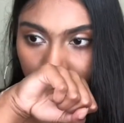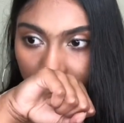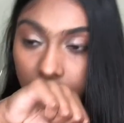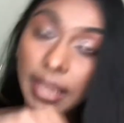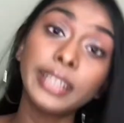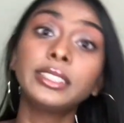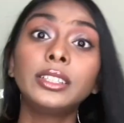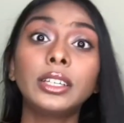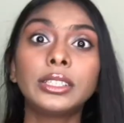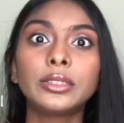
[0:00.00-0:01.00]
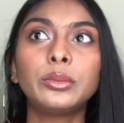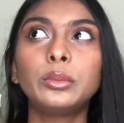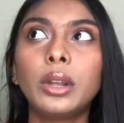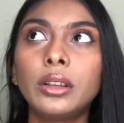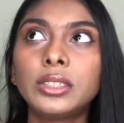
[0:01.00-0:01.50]
it has that
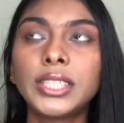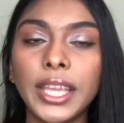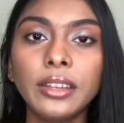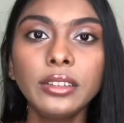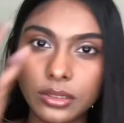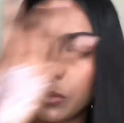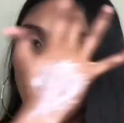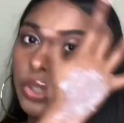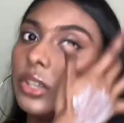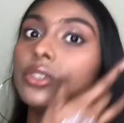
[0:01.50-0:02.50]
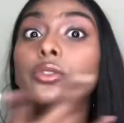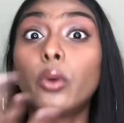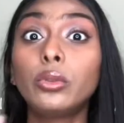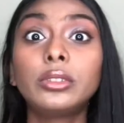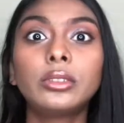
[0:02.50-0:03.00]
scent, the British
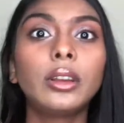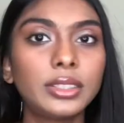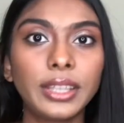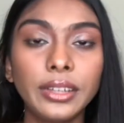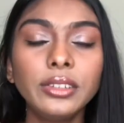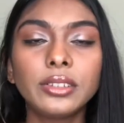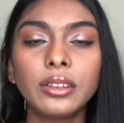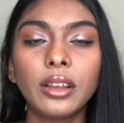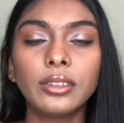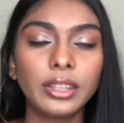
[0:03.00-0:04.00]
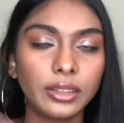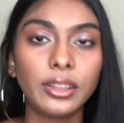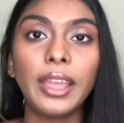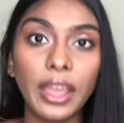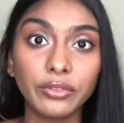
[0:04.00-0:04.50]
Rose scent that
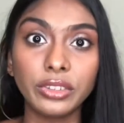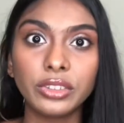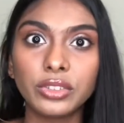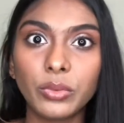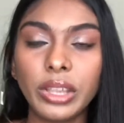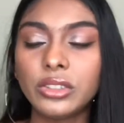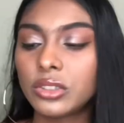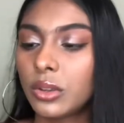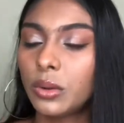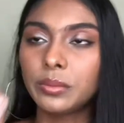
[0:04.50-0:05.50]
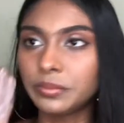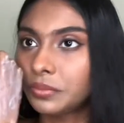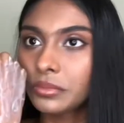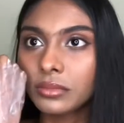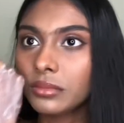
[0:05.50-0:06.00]
they have in this range. So
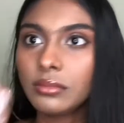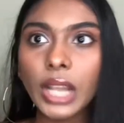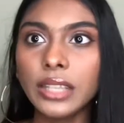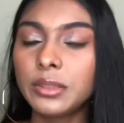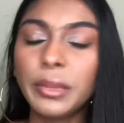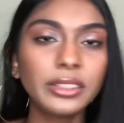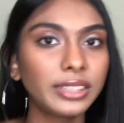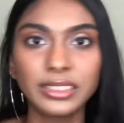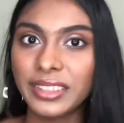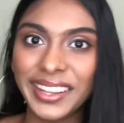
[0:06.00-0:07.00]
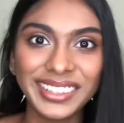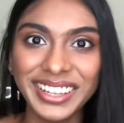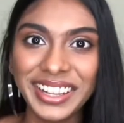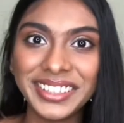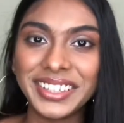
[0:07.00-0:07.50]
it smells exactly
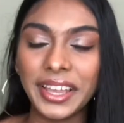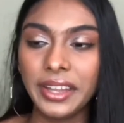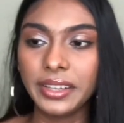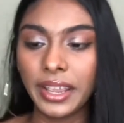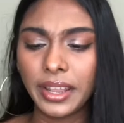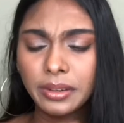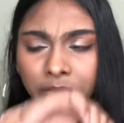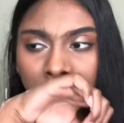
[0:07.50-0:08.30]
like that, and